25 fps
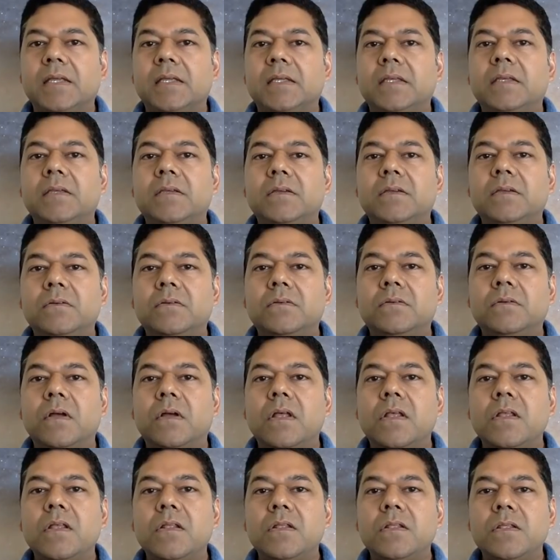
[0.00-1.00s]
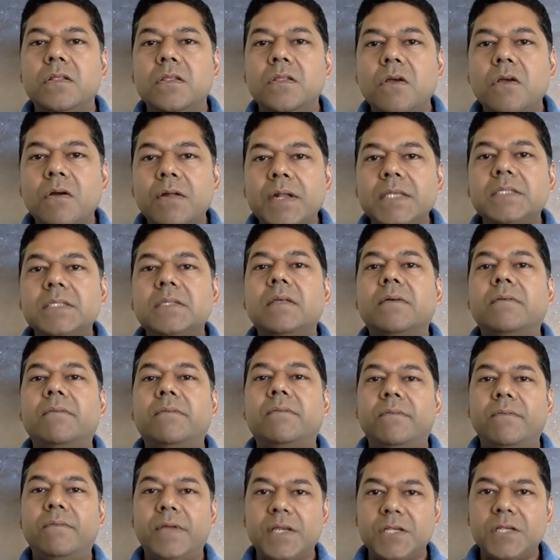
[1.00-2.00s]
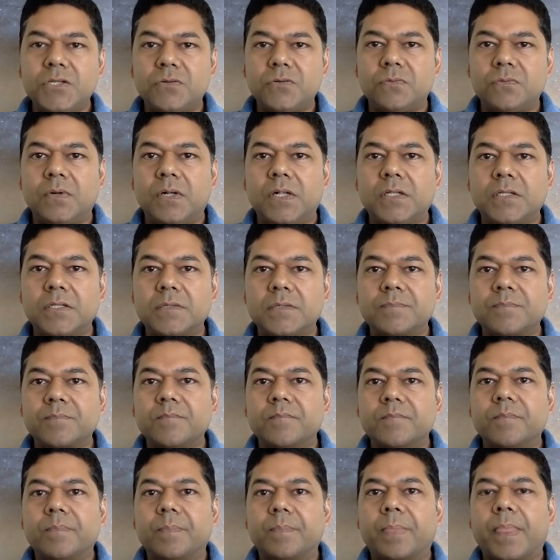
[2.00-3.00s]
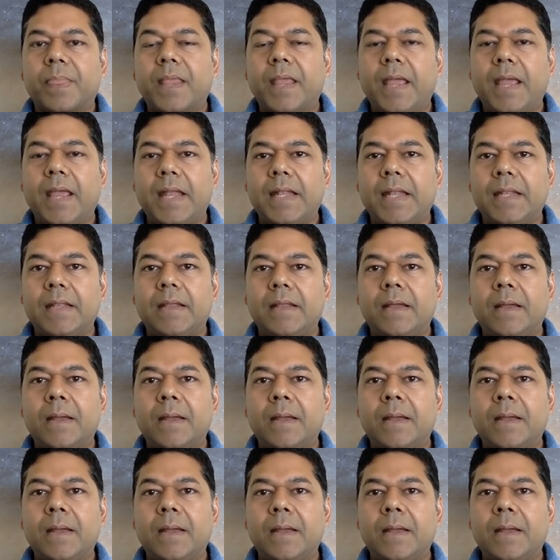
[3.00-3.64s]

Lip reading: you notice the visuals. And,